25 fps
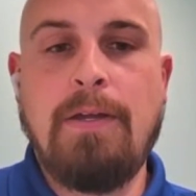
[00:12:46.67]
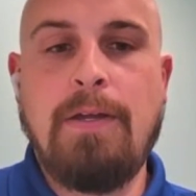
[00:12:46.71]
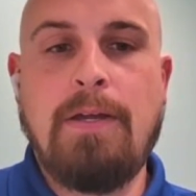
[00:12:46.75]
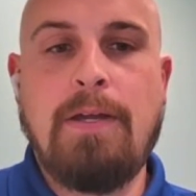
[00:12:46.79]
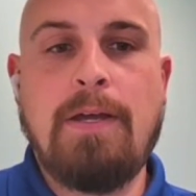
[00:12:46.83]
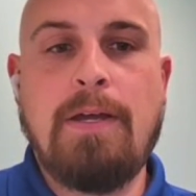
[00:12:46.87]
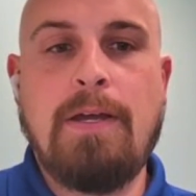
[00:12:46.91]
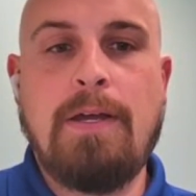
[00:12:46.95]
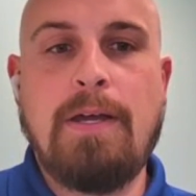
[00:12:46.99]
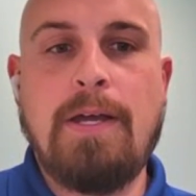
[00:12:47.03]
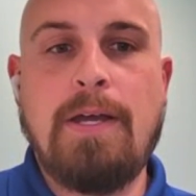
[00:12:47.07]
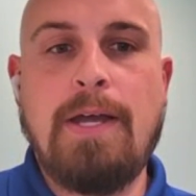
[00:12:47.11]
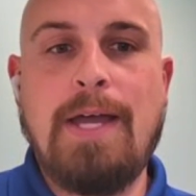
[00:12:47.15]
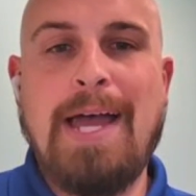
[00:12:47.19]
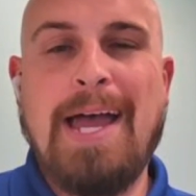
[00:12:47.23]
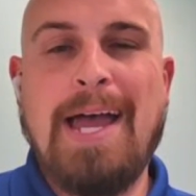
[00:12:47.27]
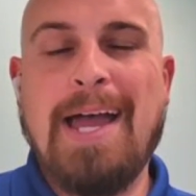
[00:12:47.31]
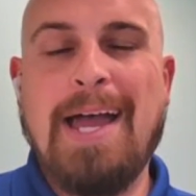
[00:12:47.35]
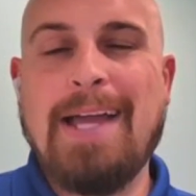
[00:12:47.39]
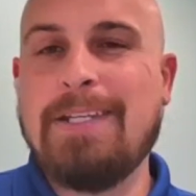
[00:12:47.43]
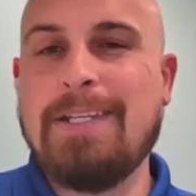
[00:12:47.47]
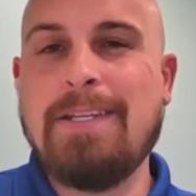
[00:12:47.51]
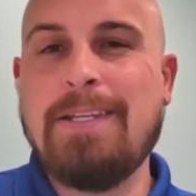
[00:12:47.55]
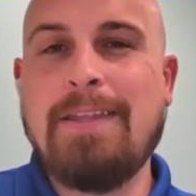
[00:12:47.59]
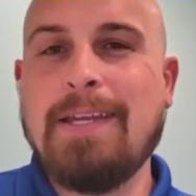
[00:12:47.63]

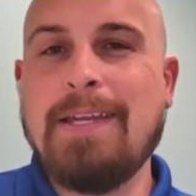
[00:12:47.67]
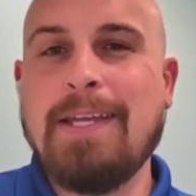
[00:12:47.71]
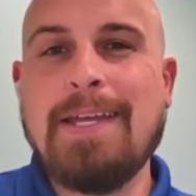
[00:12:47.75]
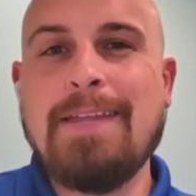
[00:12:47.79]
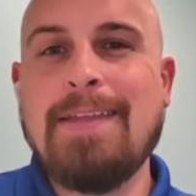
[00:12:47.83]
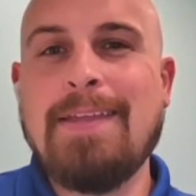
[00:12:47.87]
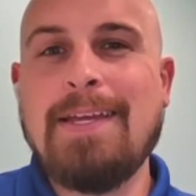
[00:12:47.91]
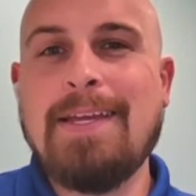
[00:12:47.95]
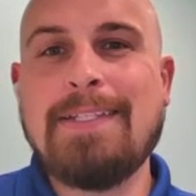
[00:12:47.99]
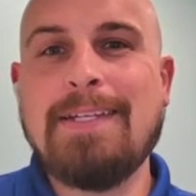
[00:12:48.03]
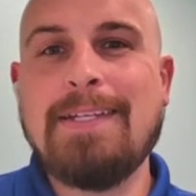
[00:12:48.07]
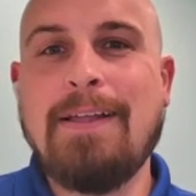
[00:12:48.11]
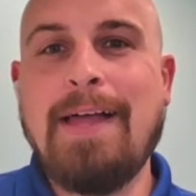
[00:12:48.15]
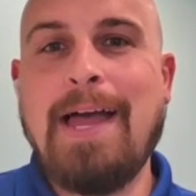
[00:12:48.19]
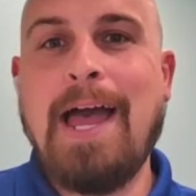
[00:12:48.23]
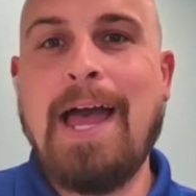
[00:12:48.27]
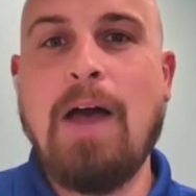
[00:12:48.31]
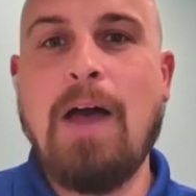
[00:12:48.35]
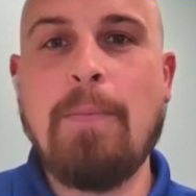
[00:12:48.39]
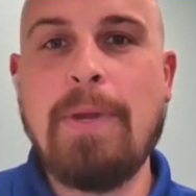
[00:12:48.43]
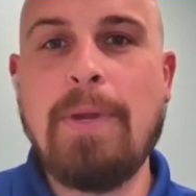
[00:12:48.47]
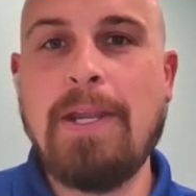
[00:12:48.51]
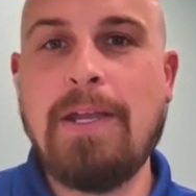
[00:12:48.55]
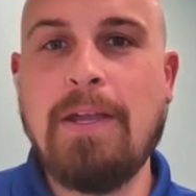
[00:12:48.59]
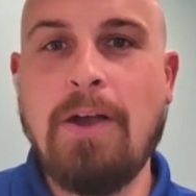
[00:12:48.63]
Can they tell how
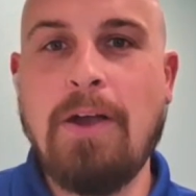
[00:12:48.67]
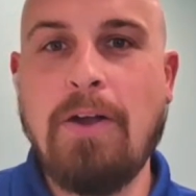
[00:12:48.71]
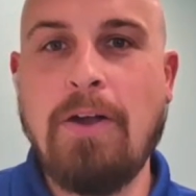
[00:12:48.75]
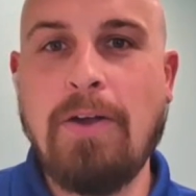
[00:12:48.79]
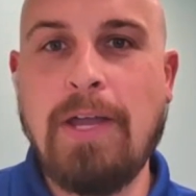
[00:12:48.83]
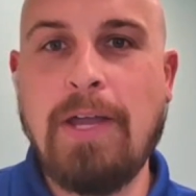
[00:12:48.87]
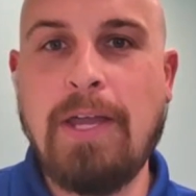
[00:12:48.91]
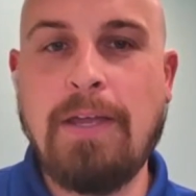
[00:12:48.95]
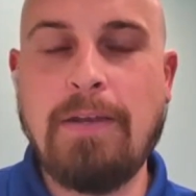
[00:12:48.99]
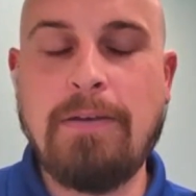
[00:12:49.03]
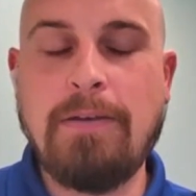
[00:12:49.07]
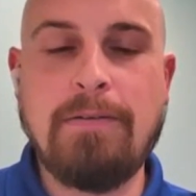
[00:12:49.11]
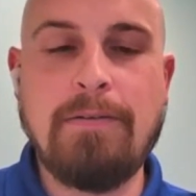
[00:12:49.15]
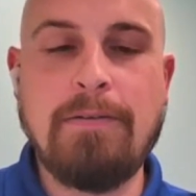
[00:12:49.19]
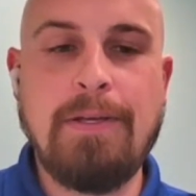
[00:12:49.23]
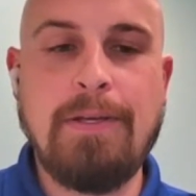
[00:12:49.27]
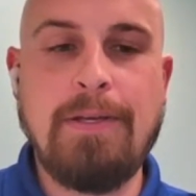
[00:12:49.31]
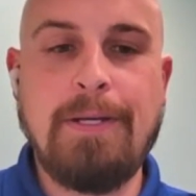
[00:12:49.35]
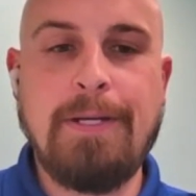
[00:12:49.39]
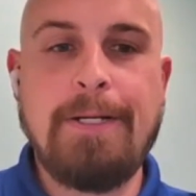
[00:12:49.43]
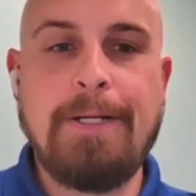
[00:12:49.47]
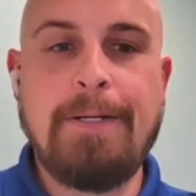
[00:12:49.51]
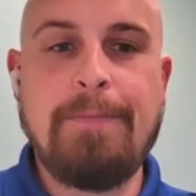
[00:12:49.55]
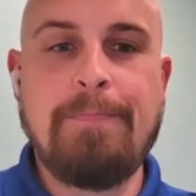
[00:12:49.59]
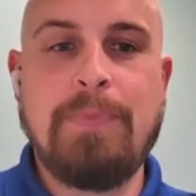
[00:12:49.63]
many are in
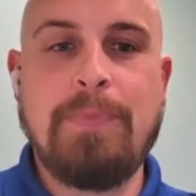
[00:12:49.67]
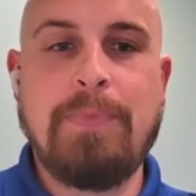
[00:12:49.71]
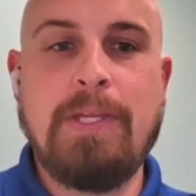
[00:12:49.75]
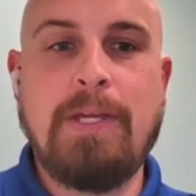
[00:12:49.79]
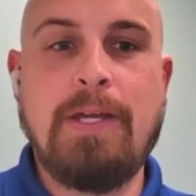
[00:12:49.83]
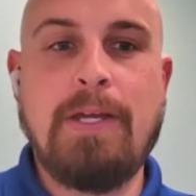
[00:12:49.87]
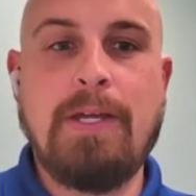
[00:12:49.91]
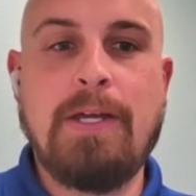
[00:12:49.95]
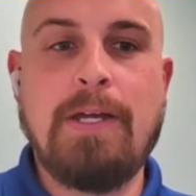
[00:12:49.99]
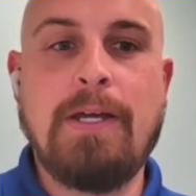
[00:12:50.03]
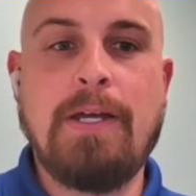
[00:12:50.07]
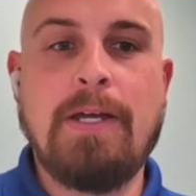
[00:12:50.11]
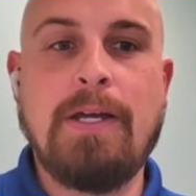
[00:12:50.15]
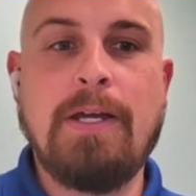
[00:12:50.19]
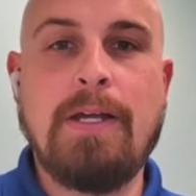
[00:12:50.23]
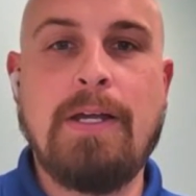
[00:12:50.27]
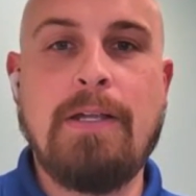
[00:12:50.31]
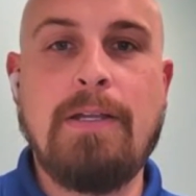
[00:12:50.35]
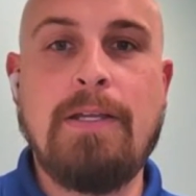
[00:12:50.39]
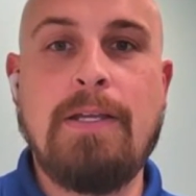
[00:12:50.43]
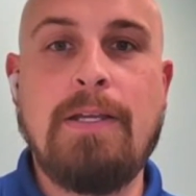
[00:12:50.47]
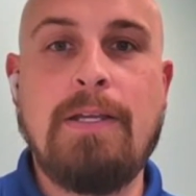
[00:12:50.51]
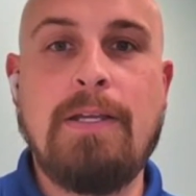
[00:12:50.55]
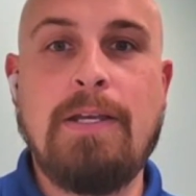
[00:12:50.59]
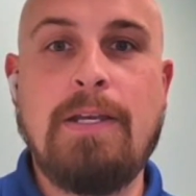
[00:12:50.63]
uh,
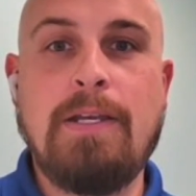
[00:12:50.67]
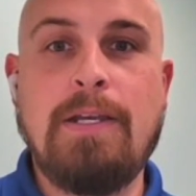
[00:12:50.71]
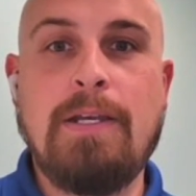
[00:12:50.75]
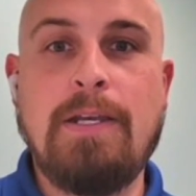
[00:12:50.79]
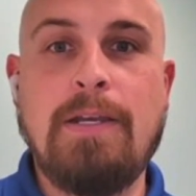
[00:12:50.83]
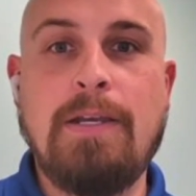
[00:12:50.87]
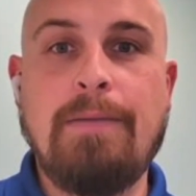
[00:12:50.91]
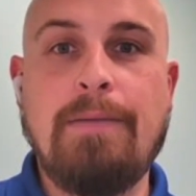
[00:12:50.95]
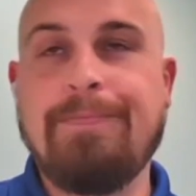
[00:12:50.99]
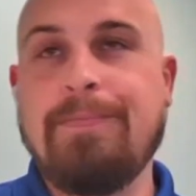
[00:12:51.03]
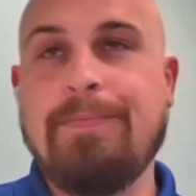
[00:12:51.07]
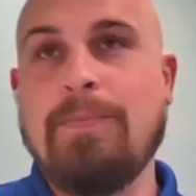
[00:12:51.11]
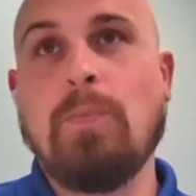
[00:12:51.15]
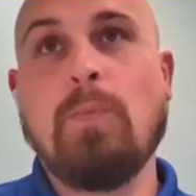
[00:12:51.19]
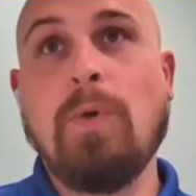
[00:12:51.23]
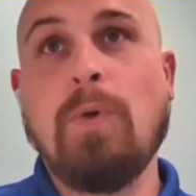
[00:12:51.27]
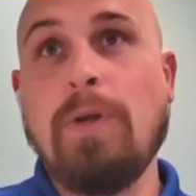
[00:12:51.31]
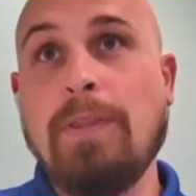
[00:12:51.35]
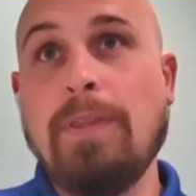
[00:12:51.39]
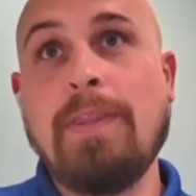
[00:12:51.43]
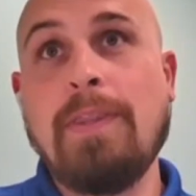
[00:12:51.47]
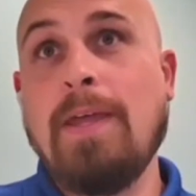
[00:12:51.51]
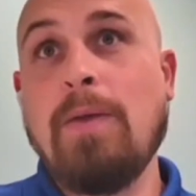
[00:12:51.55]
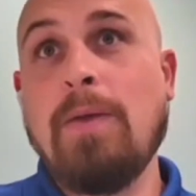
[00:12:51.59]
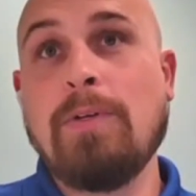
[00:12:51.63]

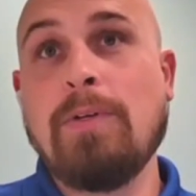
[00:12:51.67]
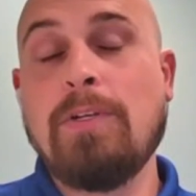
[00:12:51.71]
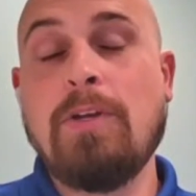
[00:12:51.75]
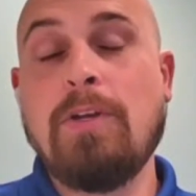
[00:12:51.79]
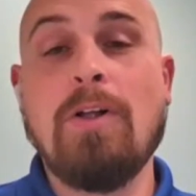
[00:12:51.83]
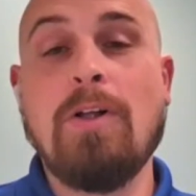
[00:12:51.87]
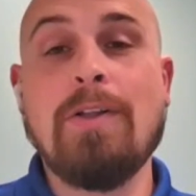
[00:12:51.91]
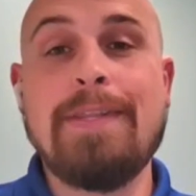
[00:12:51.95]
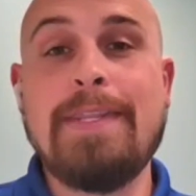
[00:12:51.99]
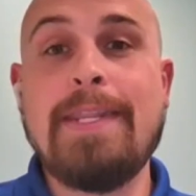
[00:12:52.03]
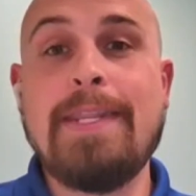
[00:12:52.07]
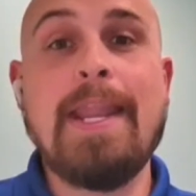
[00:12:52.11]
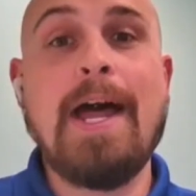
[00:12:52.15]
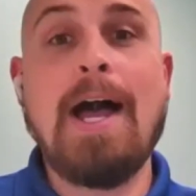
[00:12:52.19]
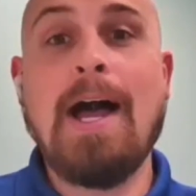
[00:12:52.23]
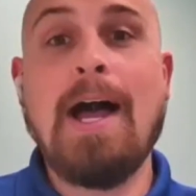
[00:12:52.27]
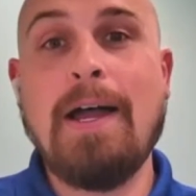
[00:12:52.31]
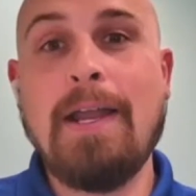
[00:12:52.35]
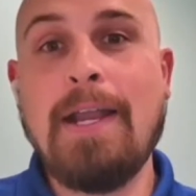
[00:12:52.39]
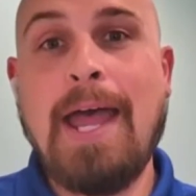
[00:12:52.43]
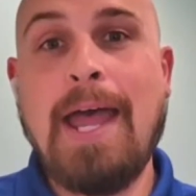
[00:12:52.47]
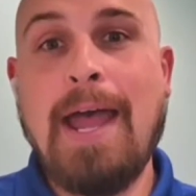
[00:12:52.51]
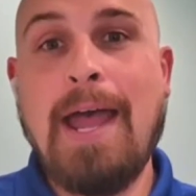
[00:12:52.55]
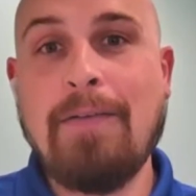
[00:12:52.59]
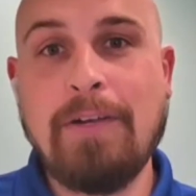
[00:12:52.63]
what they would call
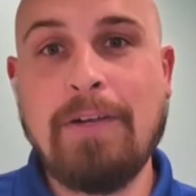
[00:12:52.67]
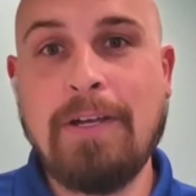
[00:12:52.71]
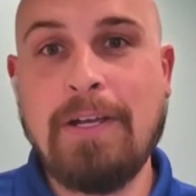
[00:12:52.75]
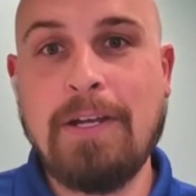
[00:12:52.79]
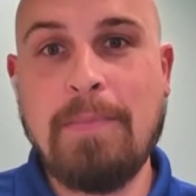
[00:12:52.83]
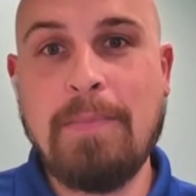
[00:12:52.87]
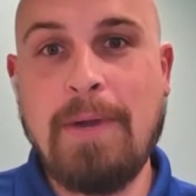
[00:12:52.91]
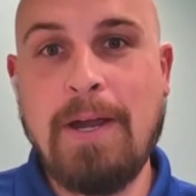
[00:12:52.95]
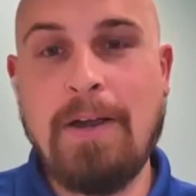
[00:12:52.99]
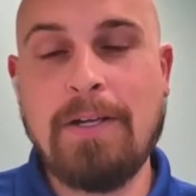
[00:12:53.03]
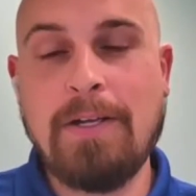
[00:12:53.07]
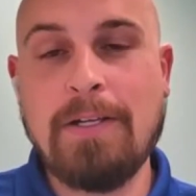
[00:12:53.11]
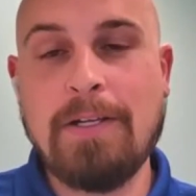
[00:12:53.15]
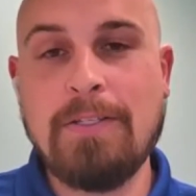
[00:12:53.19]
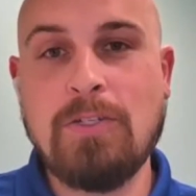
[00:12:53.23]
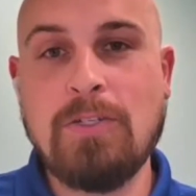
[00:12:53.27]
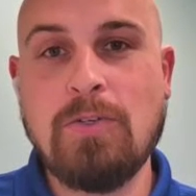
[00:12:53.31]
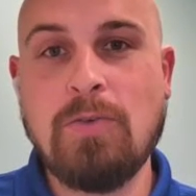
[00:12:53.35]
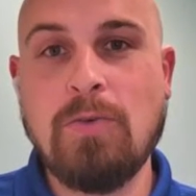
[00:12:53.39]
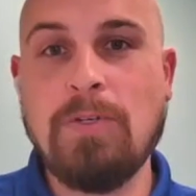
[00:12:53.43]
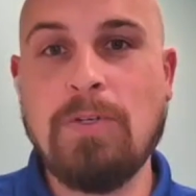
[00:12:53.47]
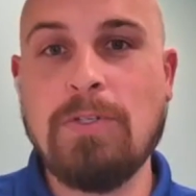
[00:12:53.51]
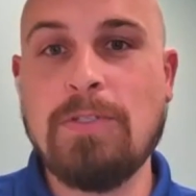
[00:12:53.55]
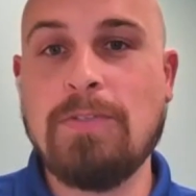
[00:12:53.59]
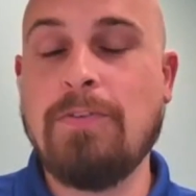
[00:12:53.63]
non-African American
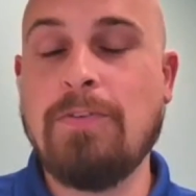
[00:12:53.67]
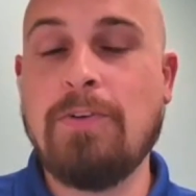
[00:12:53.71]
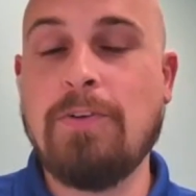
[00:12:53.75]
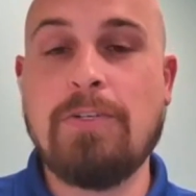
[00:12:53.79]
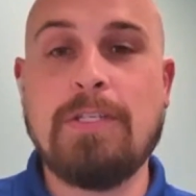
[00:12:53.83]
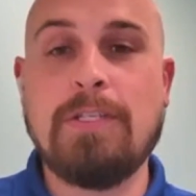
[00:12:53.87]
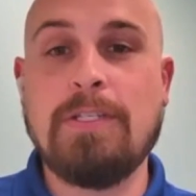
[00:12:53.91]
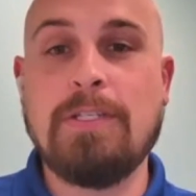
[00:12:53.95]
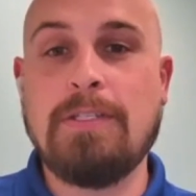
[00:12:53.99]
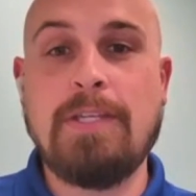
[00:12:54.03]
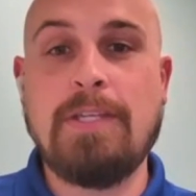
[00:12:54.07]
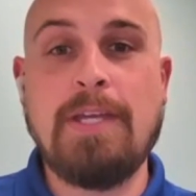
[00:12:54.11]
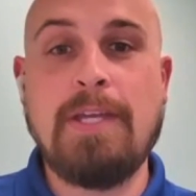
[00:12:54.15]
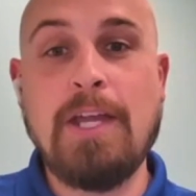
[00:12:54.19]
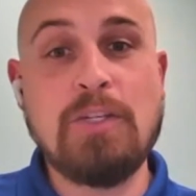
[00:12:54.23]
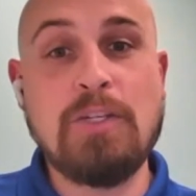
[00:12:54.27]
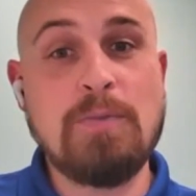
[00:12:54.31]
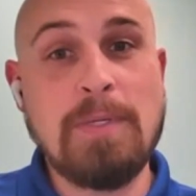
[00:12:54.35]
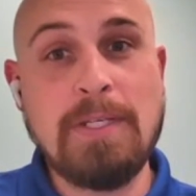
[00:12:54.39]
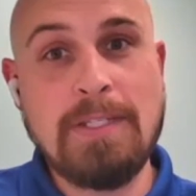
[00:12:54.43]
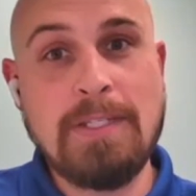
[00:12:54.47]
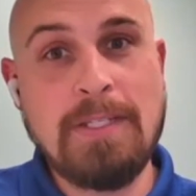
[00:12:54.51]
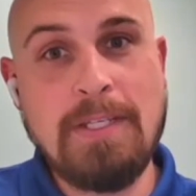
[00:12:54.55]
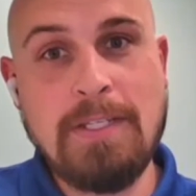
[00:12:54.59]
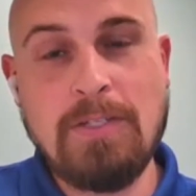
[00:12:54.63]
schools versus the
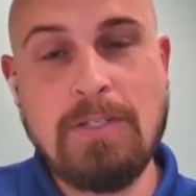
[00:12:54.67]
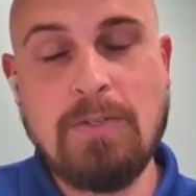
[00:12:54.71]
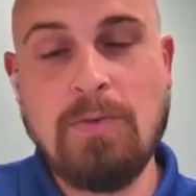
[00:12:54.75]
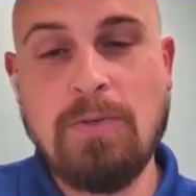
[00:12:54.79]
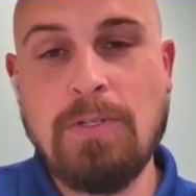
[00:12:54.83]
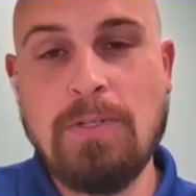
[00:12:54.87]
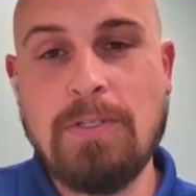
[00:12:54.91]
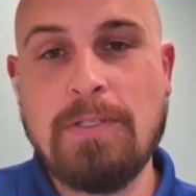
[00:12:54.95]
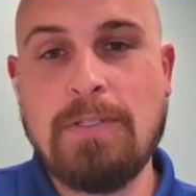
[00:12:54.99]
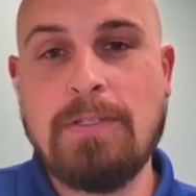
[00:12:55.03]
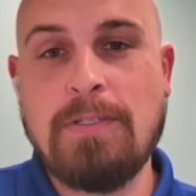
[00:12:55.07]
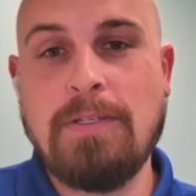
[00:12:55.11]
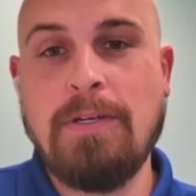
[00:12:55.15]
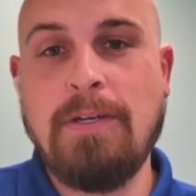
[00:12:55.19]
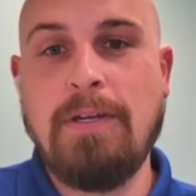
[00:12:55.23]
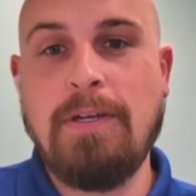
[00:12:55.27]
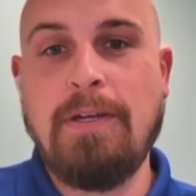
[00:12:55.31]
HBC schools?